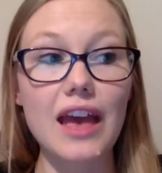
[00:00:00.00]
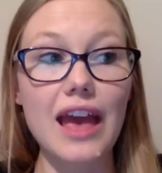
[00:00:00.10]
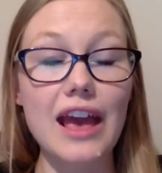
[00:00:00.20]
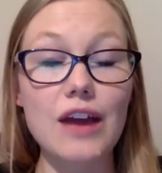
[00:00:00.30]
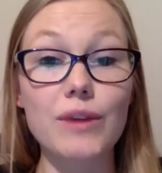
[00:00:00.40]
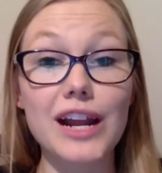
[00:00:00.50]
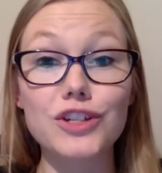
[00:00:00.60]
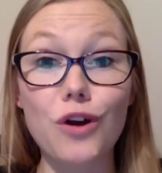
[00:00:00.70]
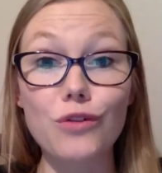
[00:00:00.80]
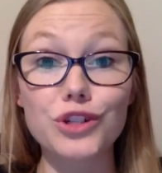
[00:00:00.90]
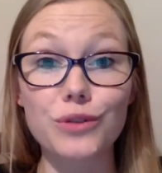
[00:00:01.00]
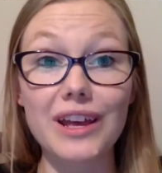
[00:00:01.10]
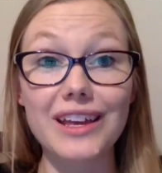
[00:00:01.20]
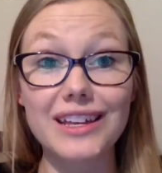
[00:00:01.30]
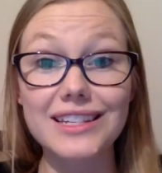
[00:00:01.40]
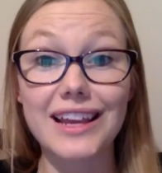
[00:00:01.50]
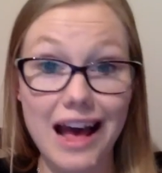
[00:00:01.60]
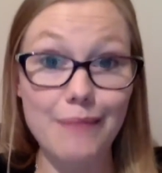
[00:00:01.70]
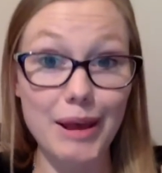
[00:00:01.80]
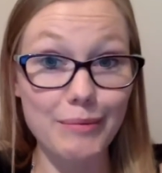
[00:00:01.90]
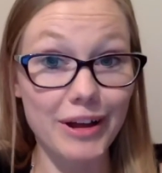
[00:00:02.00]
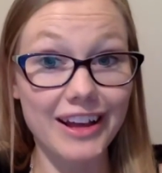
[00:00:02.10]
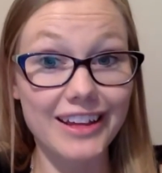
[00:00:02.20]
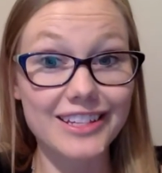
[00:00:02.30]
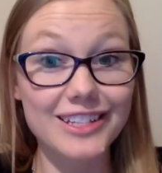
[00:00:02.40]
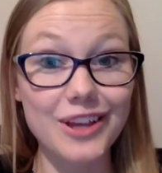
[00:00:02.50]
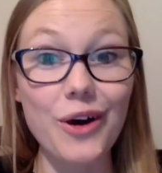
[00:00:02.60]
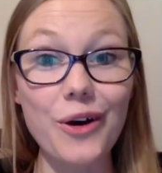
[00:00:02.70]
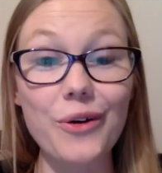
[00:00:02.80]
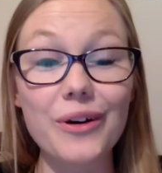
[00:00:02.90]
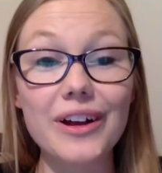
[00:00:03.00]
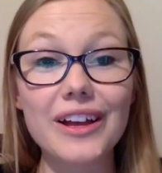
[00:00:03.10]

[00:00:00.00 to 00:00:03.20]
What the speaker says: And when I don't do it, he's like on my butt. So